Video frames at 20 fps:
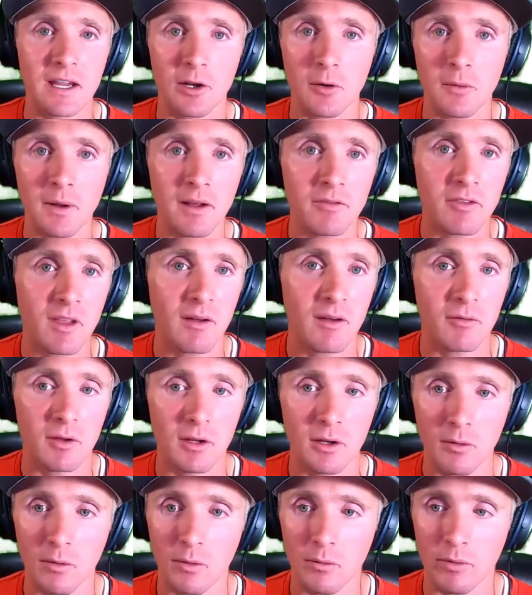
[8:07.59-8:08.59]
You don't have to have
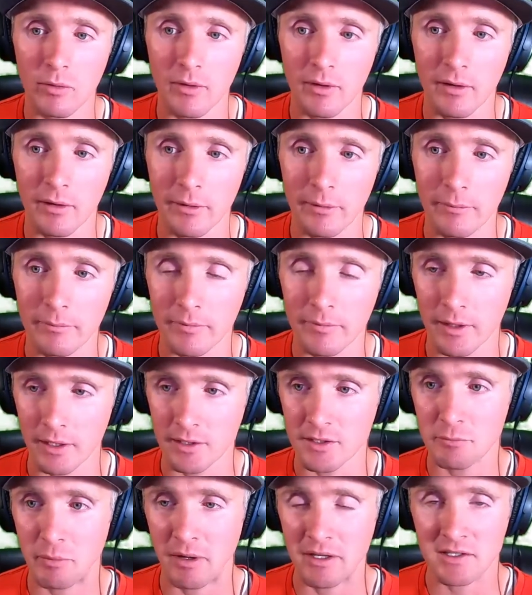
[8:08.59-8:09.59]
the
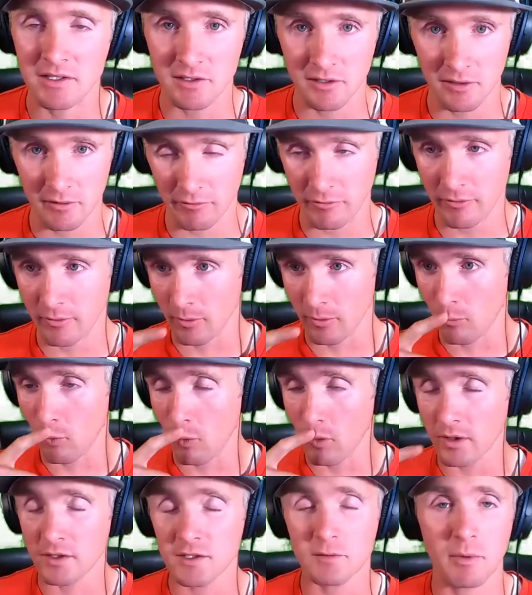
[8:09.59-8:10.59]
expensive or
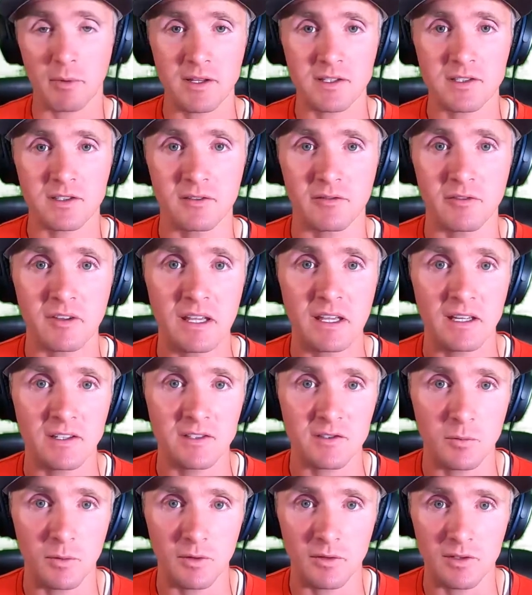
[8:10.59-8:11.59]
more expensive
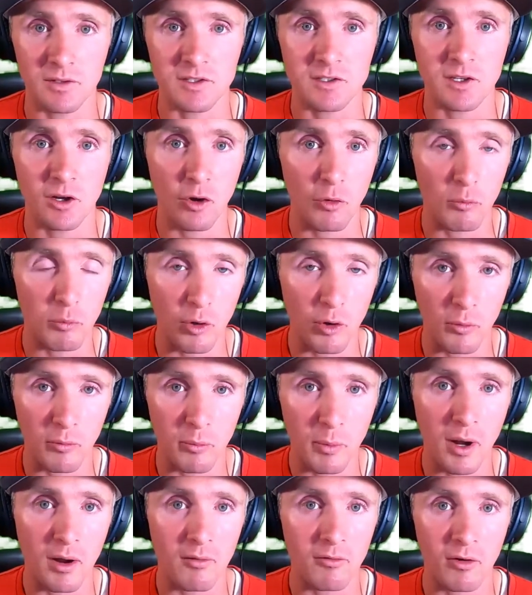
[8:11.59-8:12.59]
kits with the sterile probe
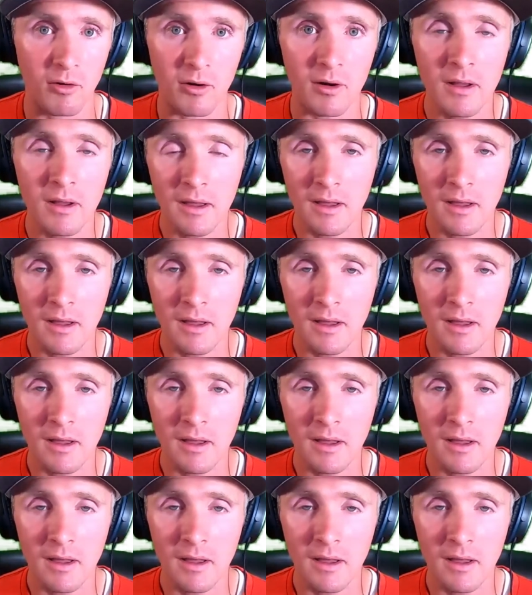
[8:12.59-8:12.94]
cover